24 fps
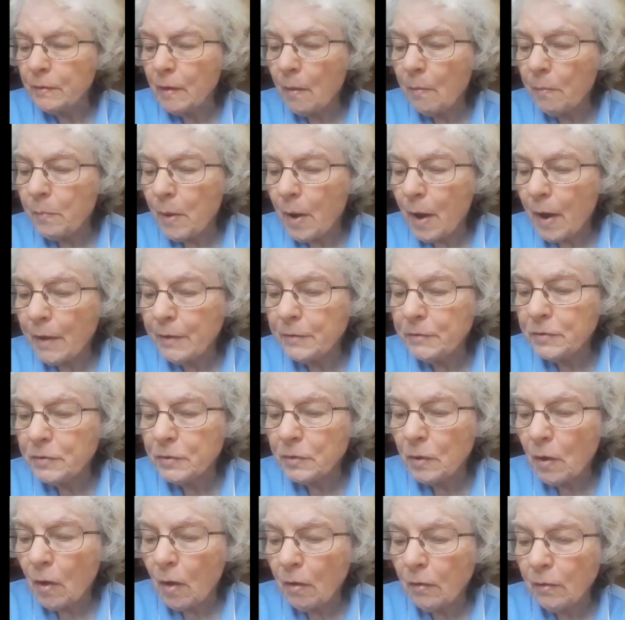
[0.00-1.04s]
abides
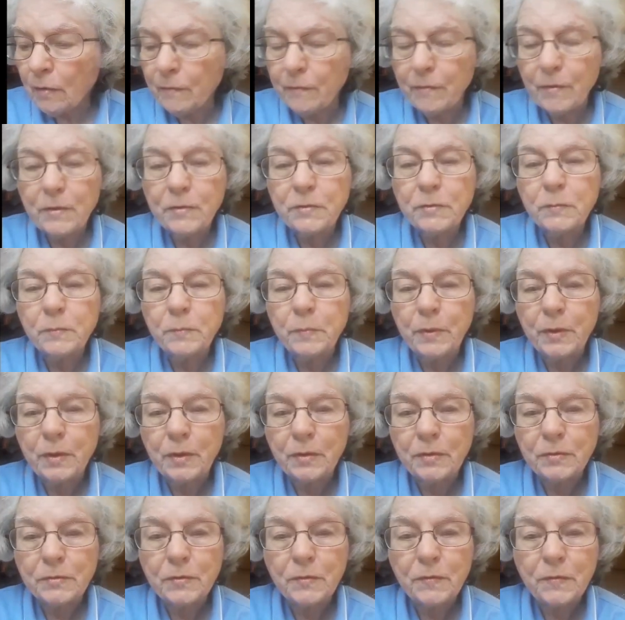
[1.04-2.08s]
in all of us
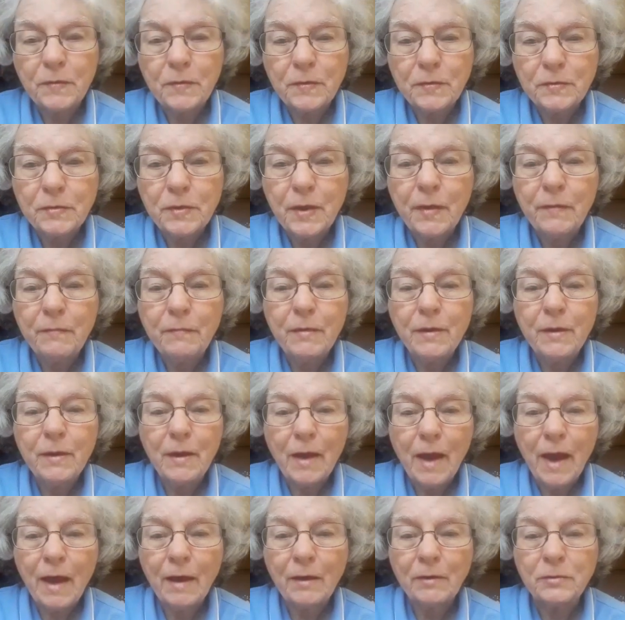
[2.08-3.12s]
because of the saving
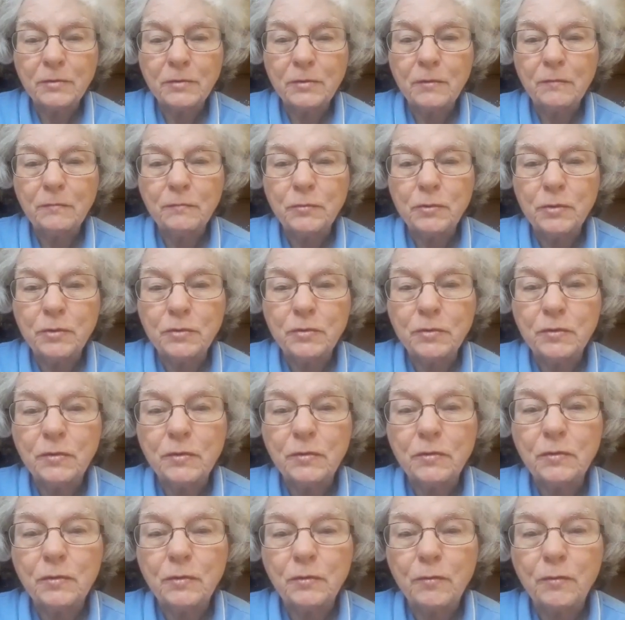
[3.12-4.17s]
acts of
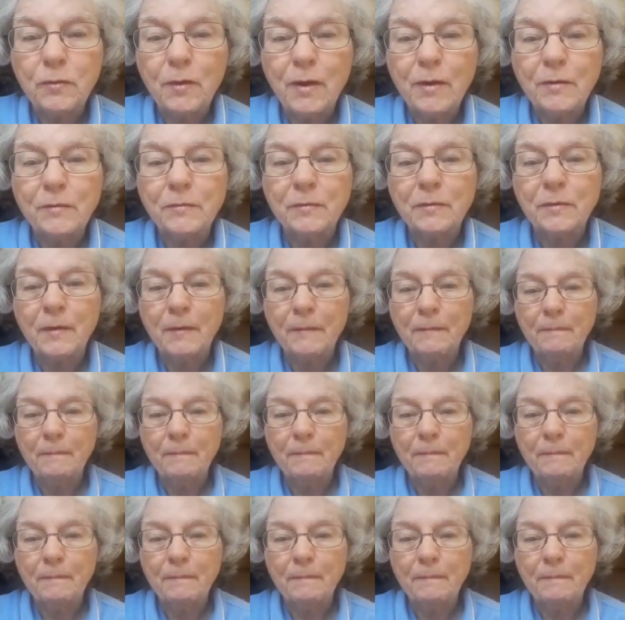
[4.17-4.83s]
Jesus the Christ.